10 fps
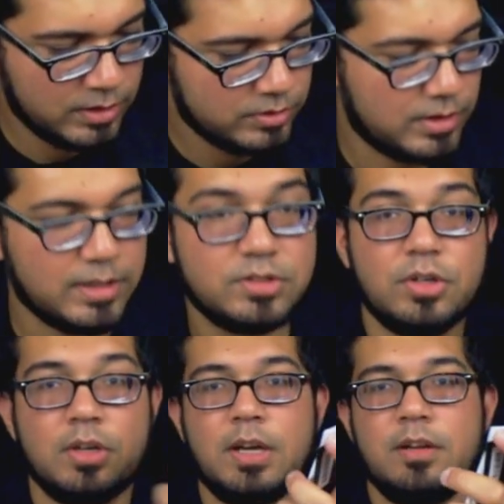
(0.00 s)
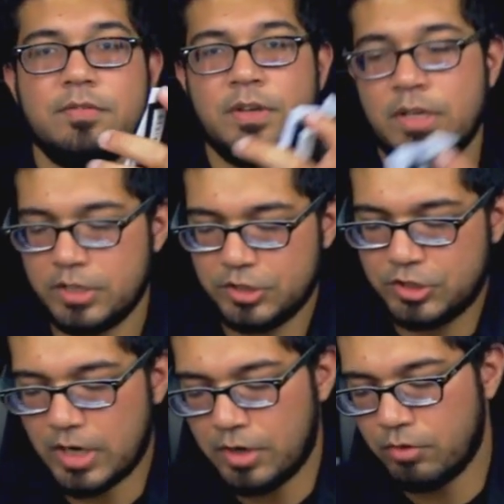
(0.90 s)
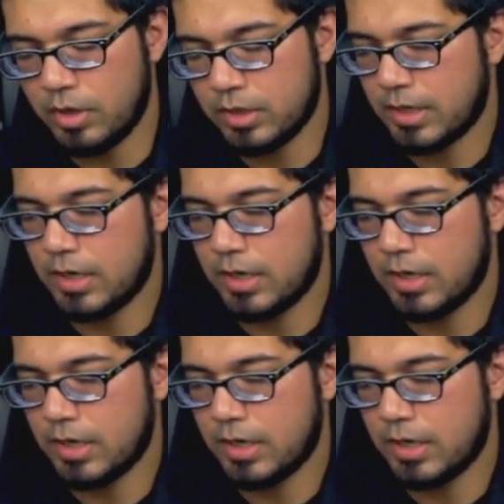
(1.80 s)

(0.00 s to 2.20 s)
So that's your kind of general